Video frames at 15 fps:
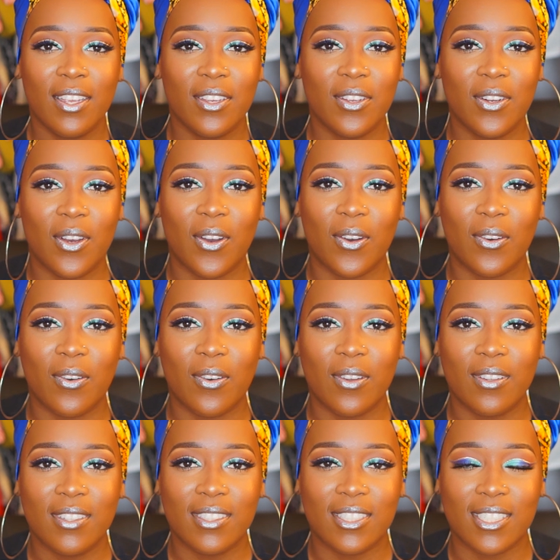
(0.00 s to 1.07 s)
you
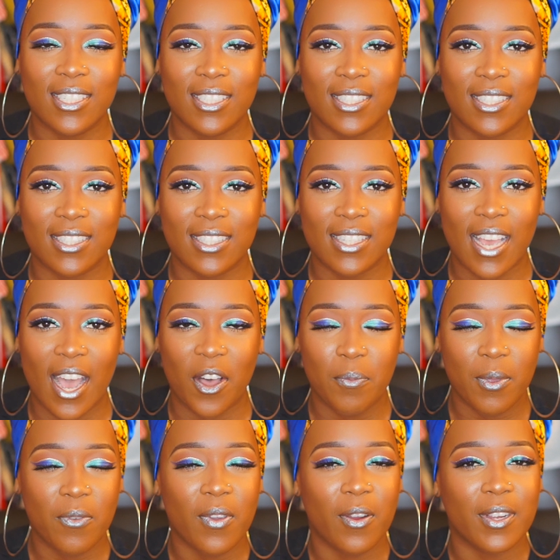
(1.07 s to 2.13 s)
know, just I'll
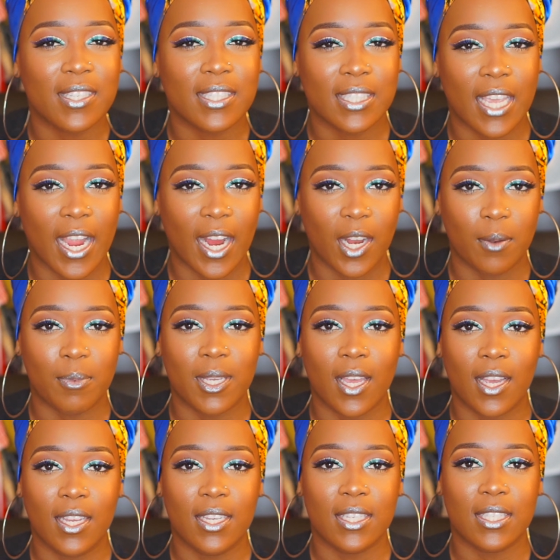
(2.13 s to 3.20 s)
be very scared
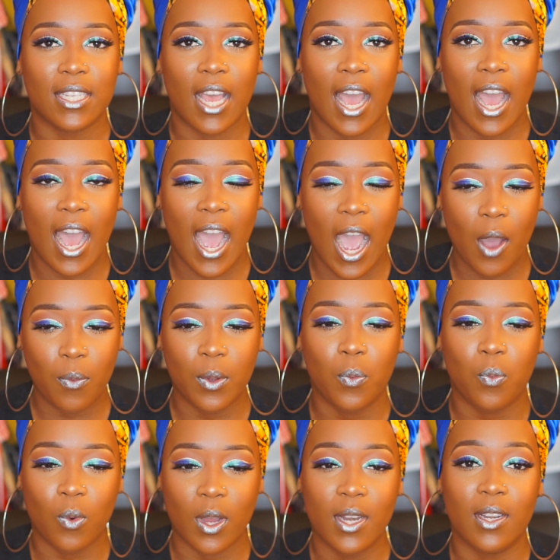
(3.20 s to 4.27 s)
because I would
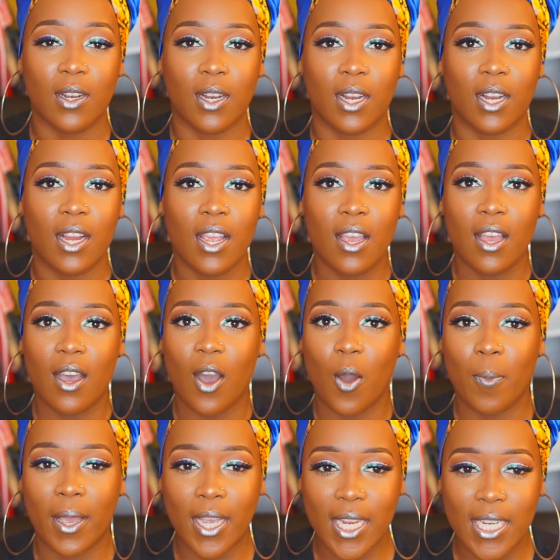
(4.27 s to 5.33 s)
wonder,
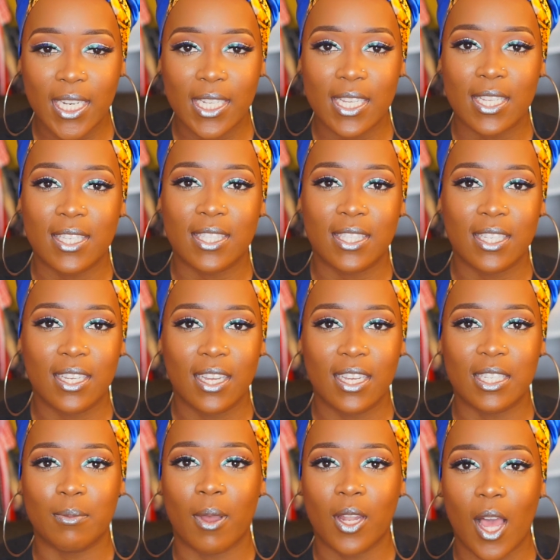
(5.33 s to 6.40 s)
oh my goodness,
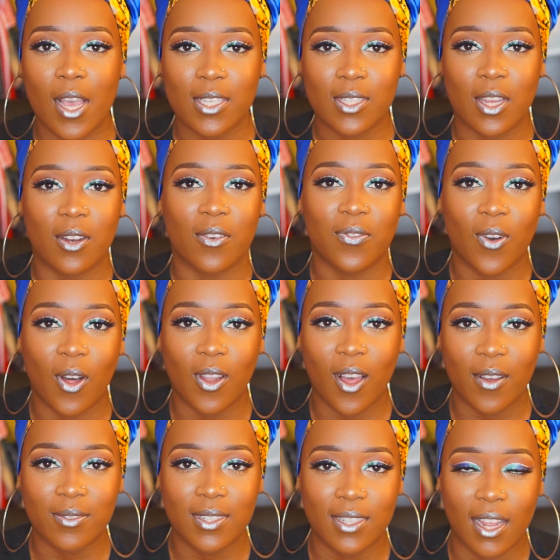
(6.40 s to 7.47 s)
is my locks gonna fall
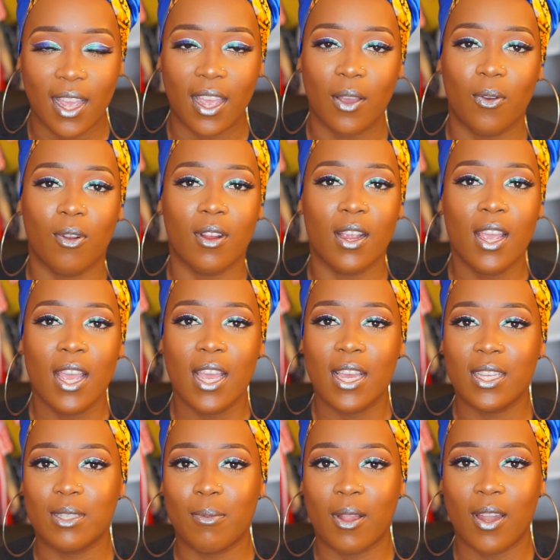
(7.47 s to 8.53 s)
off today, or
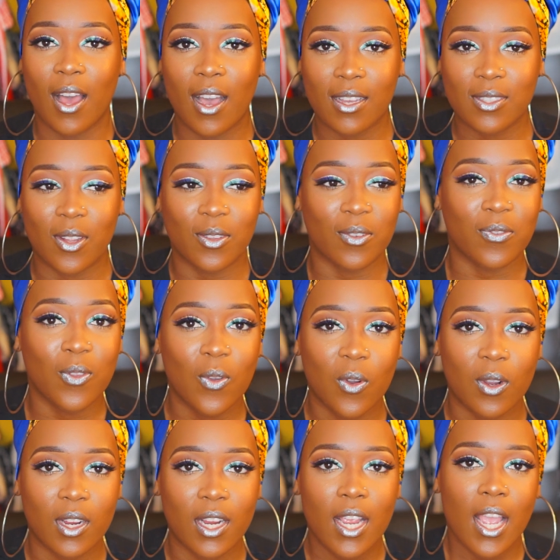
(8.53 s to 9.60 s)
is my locks on the
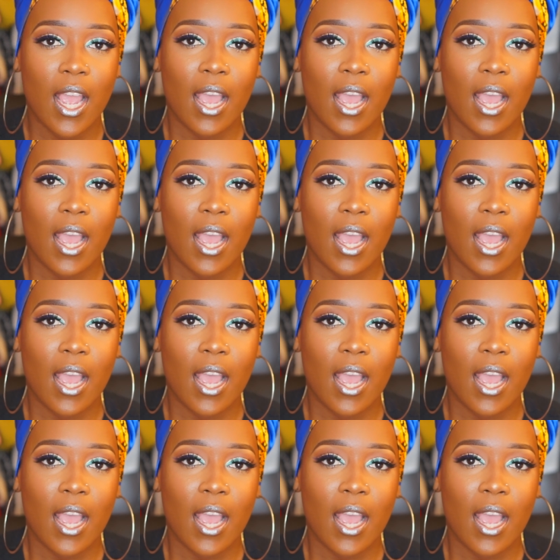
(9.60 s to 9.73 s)
floor?